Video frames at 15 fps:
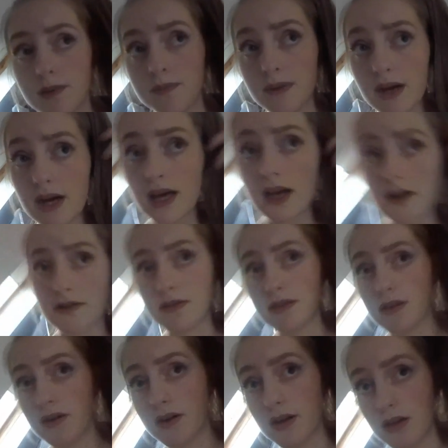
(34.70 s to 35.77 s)
My hair is
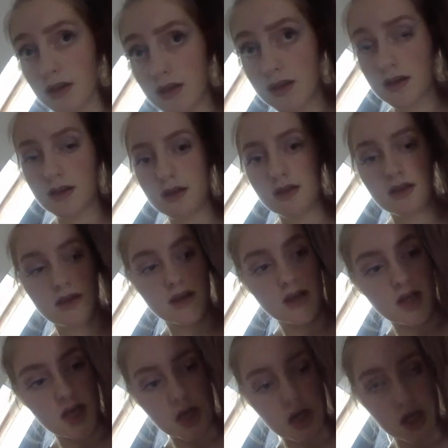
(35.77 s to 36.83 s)
like
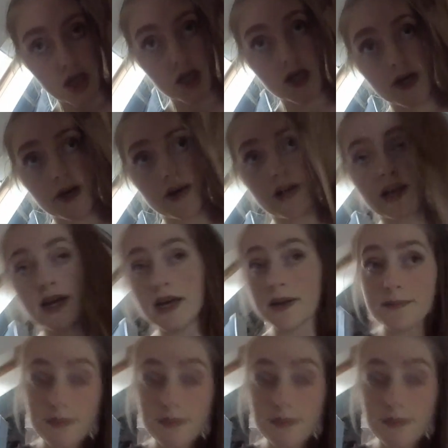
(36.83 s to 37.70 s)
curly